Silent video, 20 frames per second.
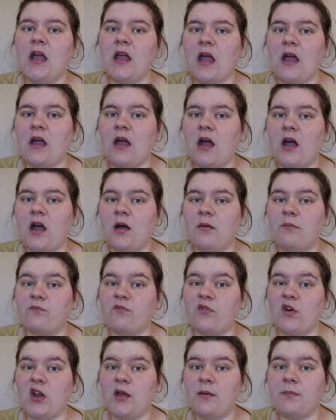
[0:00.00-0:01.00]

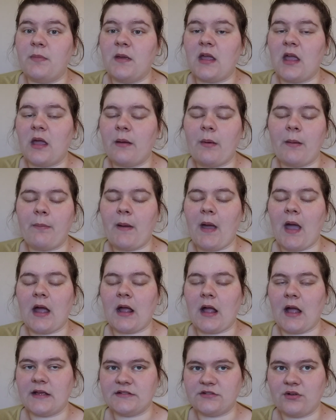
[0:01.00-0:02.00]
for him being in my
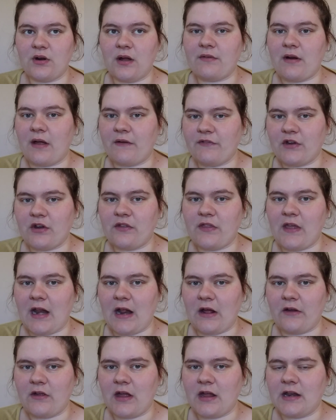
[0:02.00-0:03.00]
back, I still have not figured that
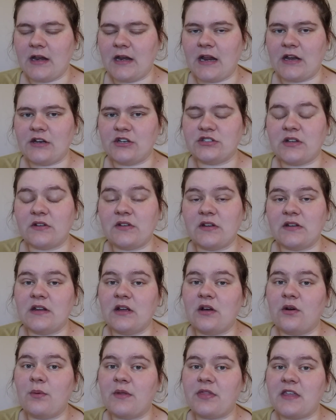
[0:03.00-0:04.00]
out yet, and I just have to
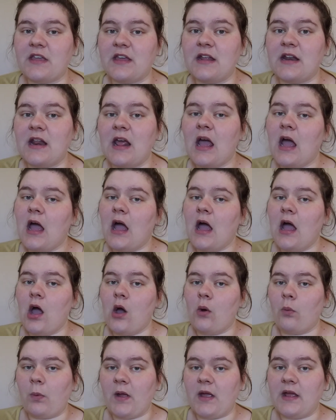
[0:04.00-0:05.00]
deal with it
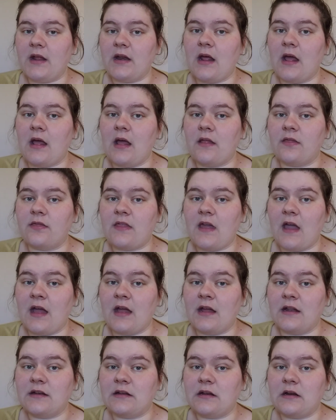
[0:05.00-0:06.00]
when
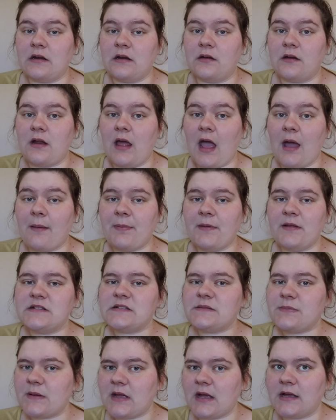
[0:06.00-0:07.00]
that
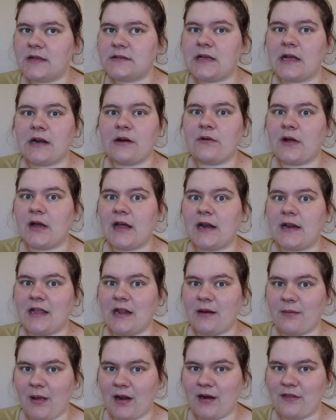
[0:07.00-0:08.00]
happens, because I don't know how to
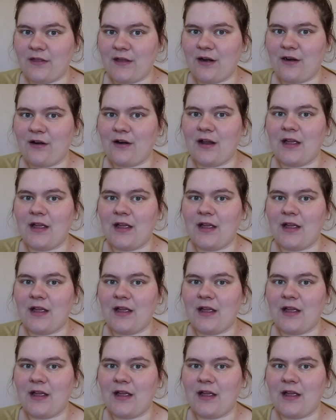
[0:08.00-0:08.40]
get him out of there.